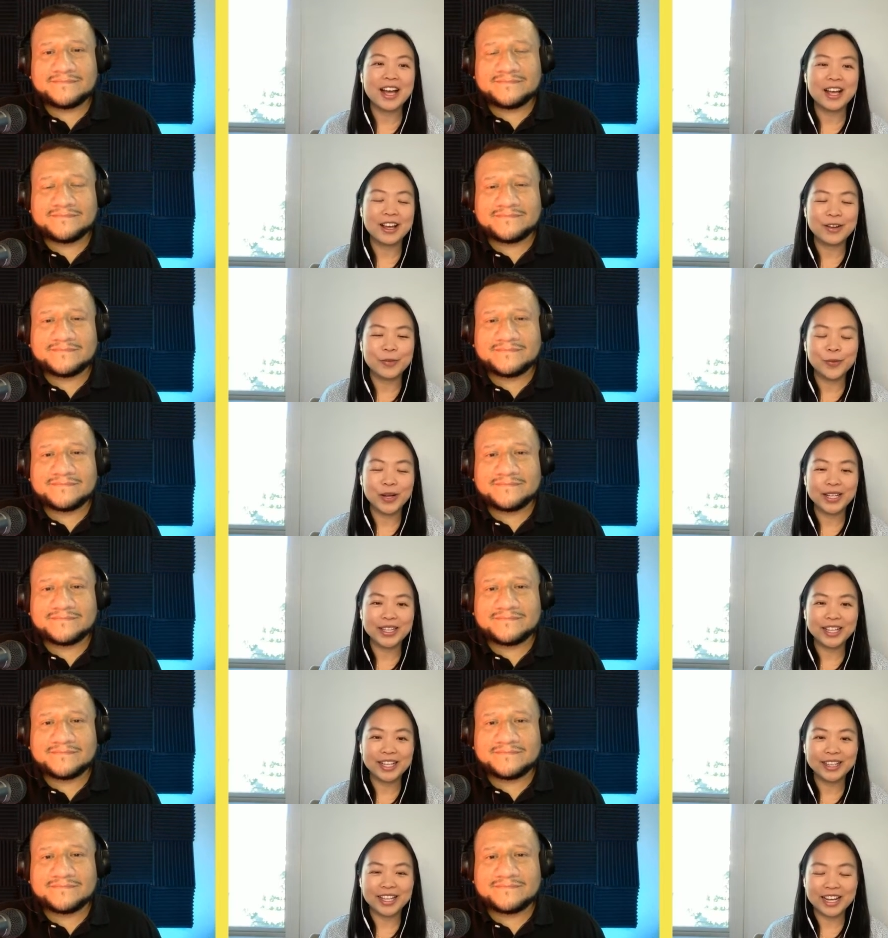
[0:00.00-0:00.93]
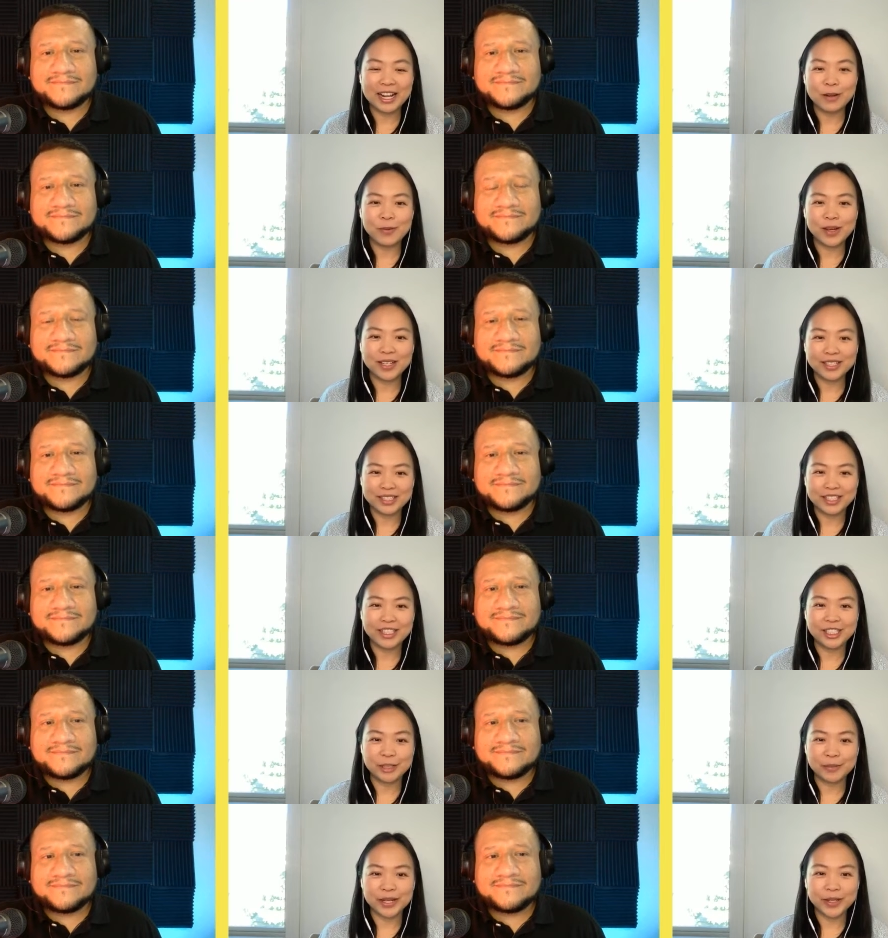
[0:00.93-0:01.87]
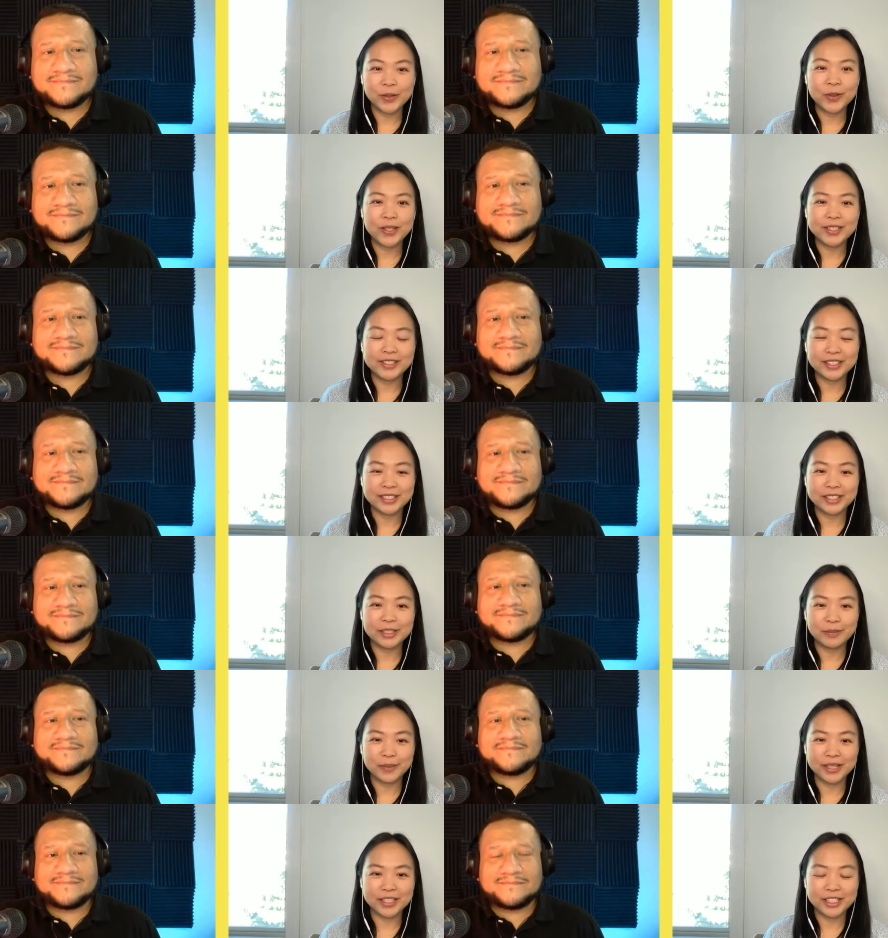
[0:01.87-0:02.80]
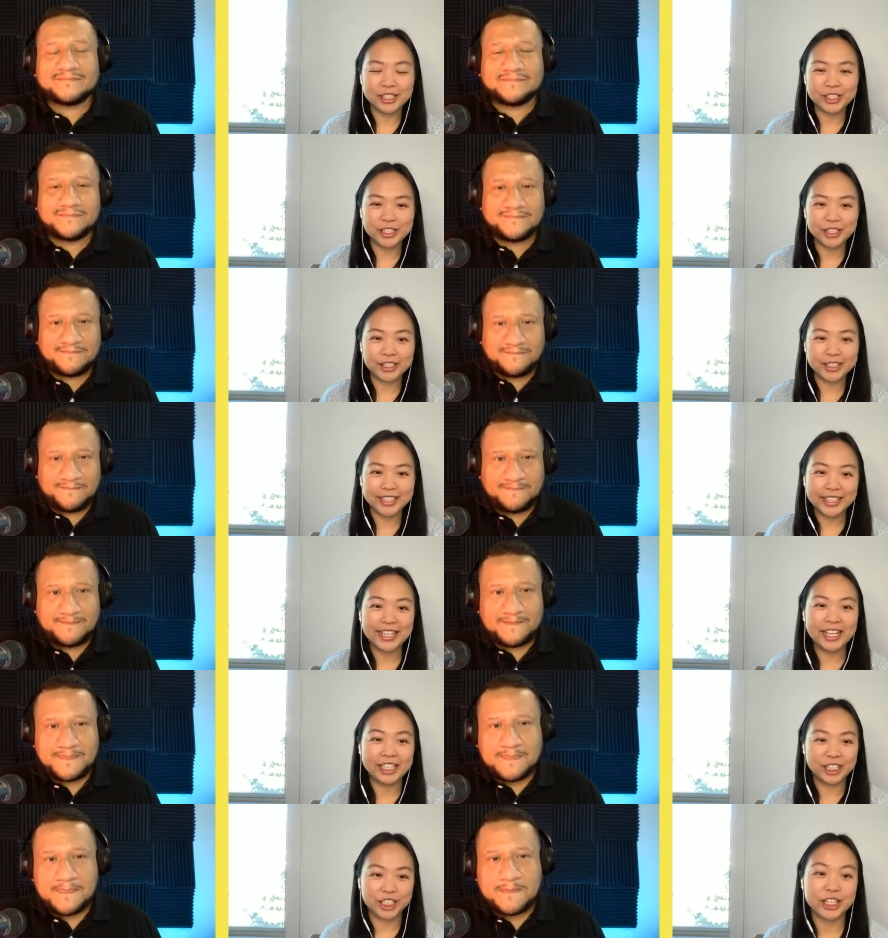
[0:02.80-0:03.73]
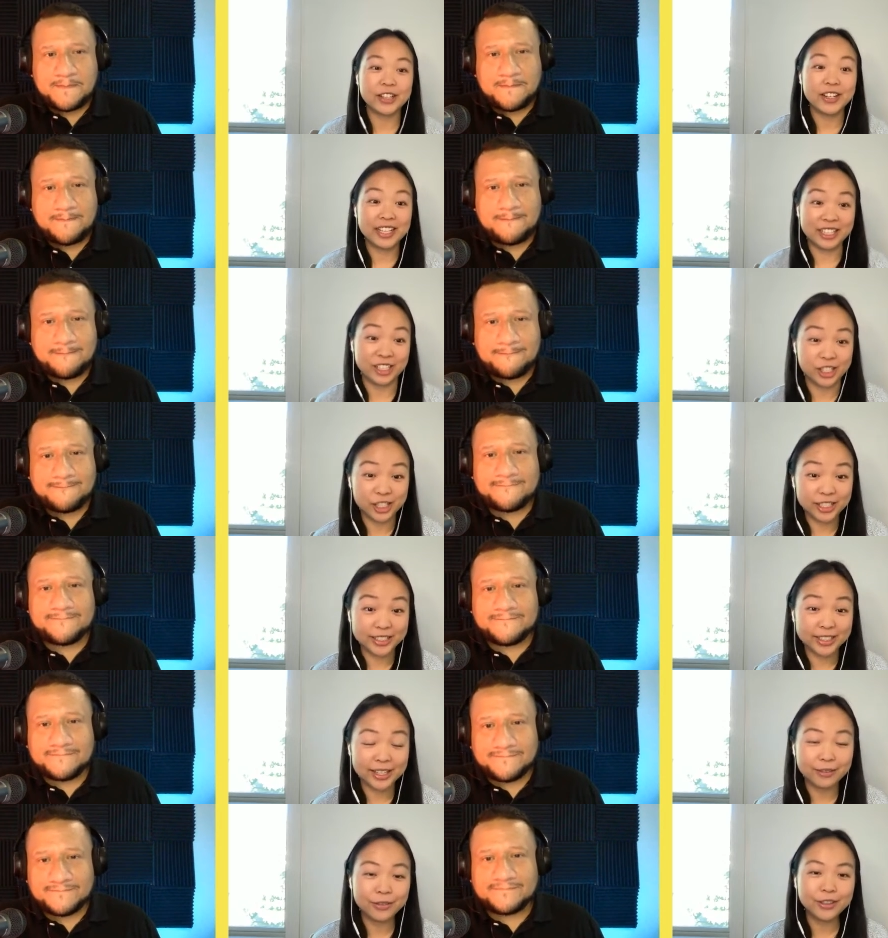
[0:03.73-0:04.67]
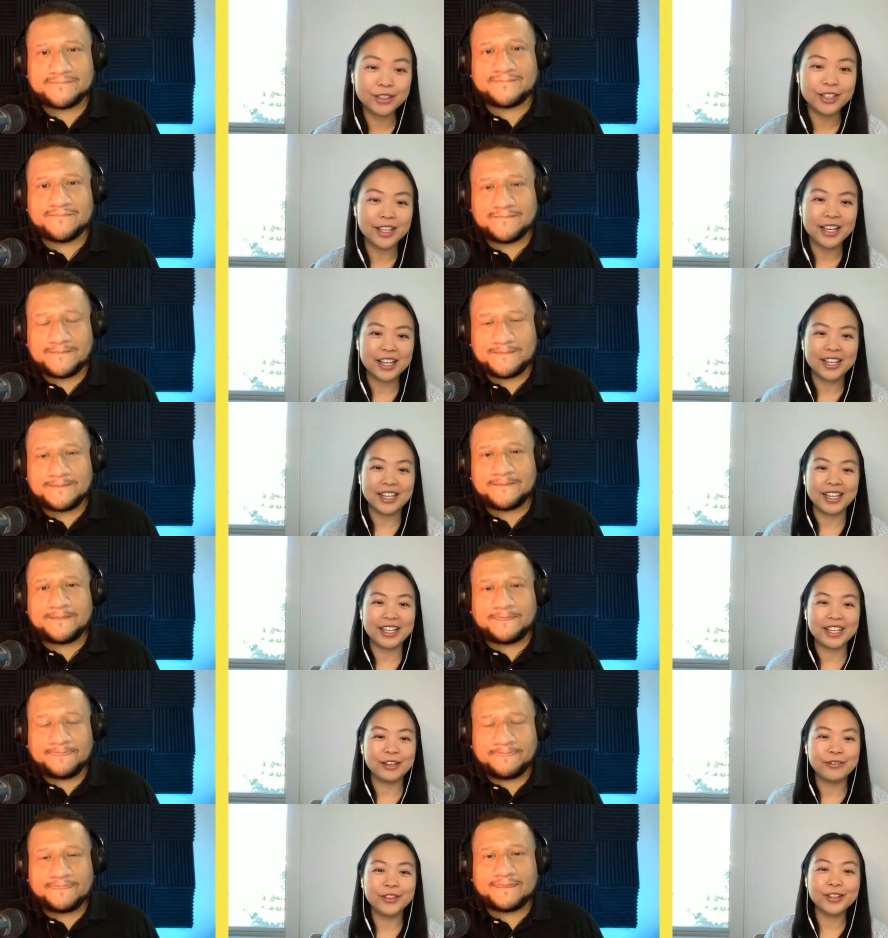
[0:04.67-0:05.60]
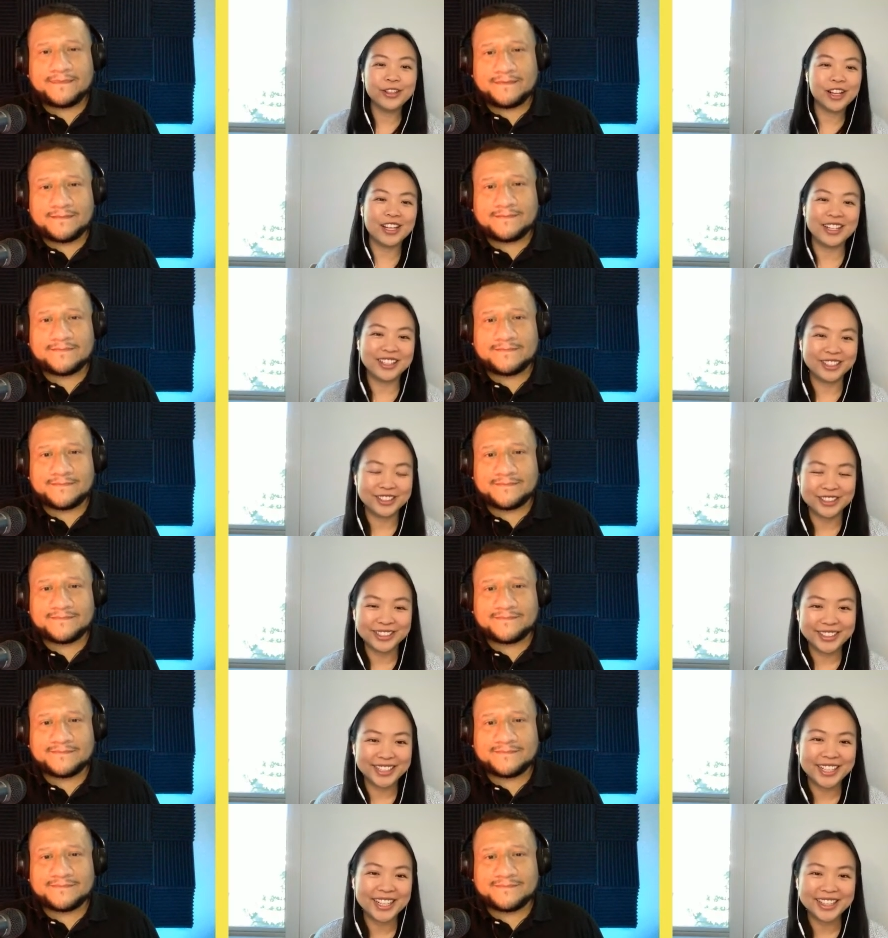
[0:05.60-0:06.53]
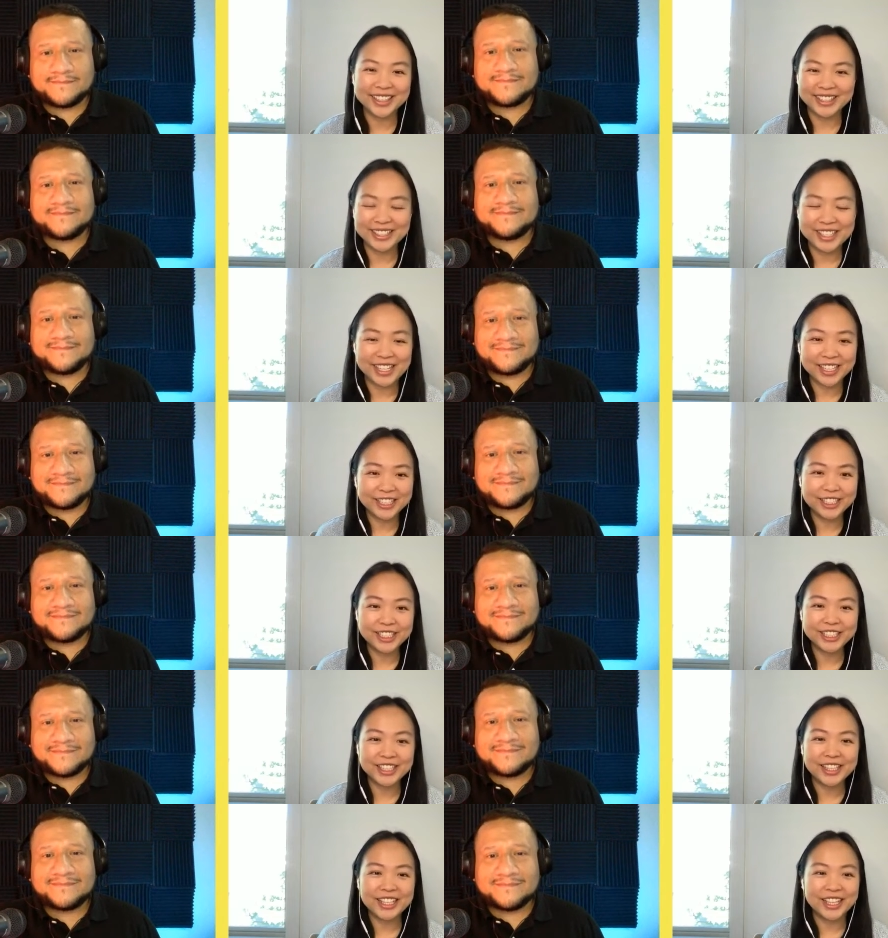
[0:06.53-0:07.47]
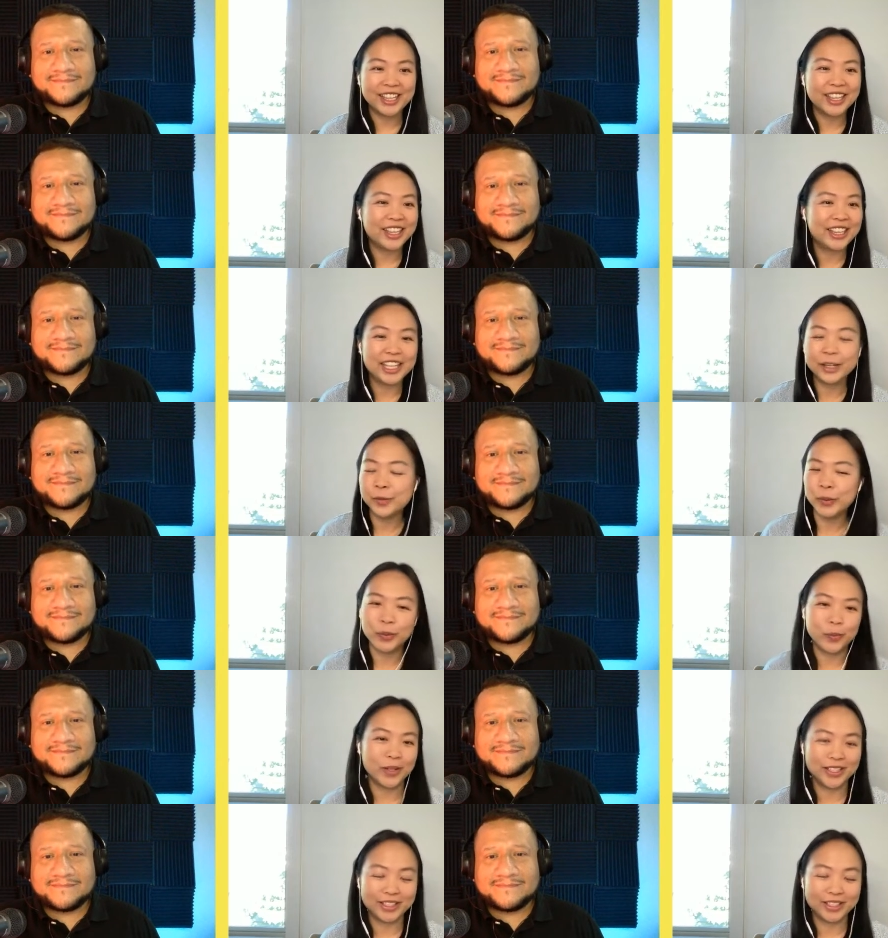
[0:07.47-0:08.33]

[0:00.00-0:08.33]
Speaker 1: Uh, one thing that I want to teach in my course is to make sure to gauge their interest level. Like, if they're not interested at this age, then they won't